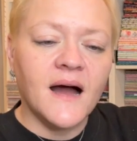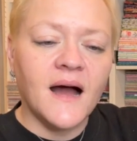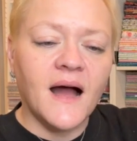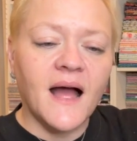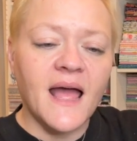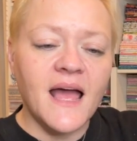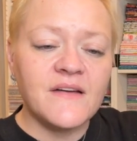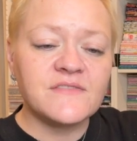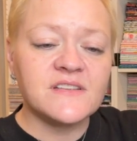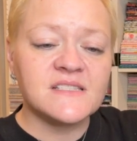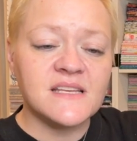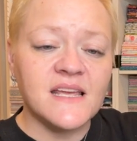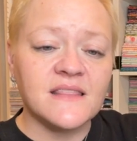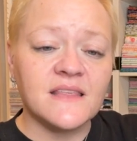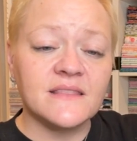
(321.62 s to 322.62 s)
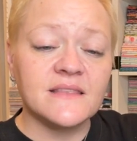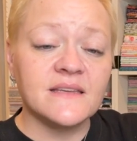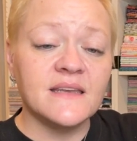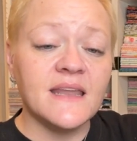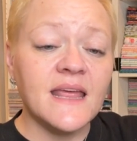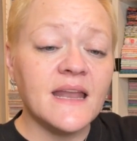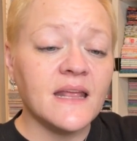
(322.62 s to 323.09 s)
I have to say that the
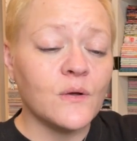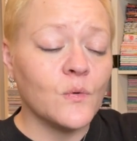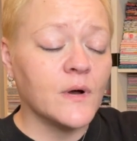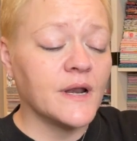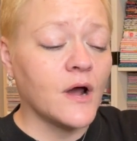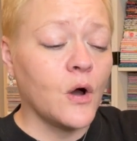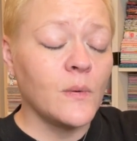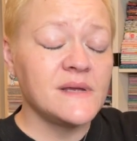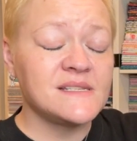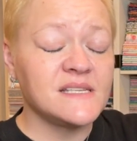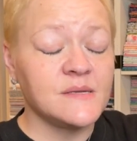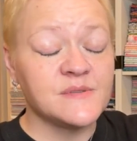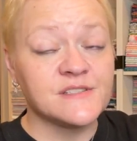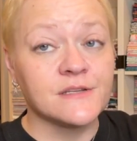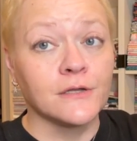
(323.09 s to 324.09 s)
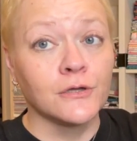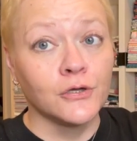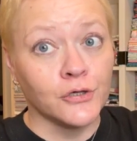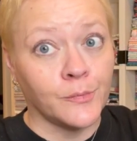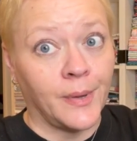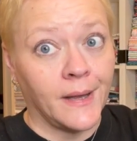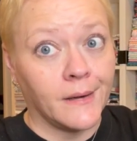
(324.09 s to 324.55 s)
knitting one always seems to
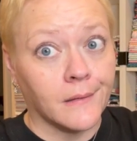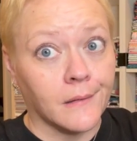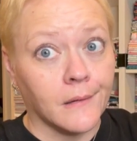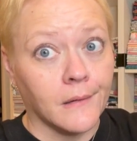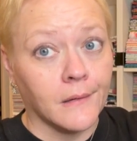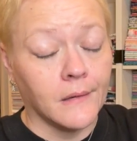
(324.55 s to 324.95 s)
look better.